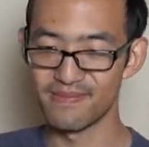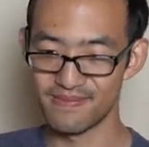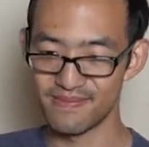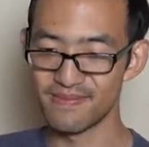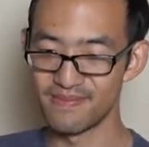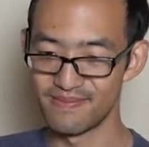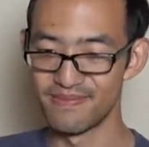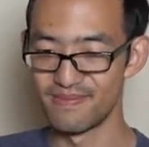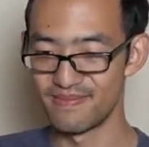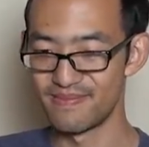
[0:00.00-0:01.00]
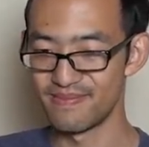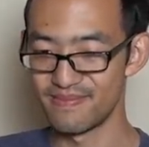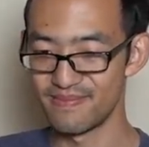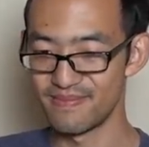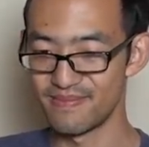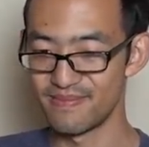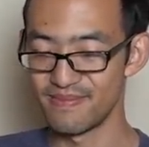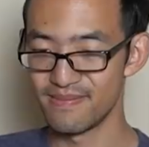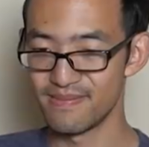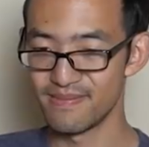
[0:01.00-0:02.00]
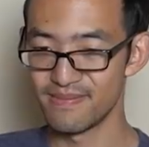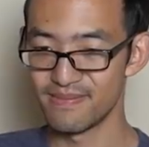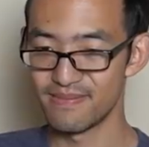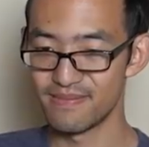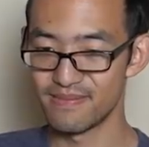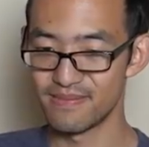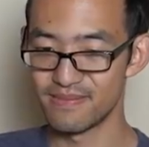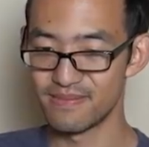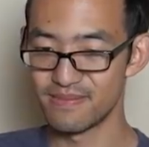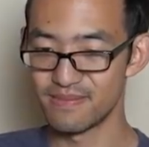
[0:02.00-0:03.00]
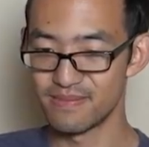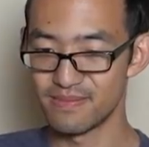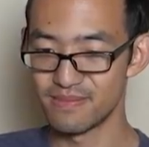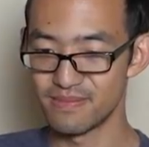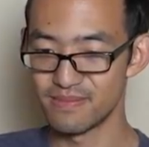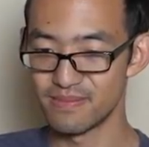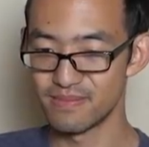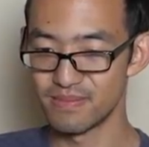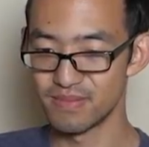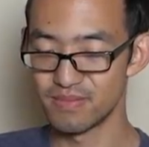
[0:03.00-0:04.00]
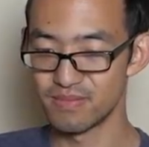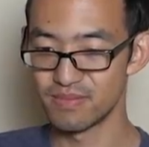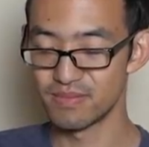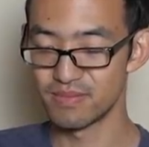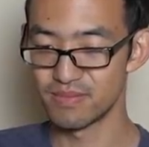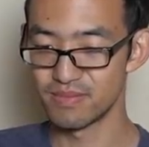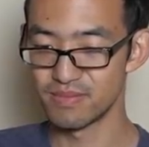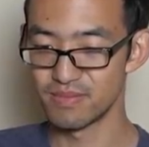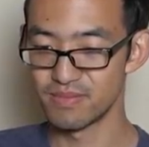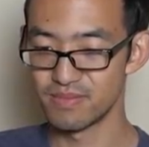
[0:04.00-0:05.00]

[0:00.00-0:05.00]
No words are spoken by the person on screen.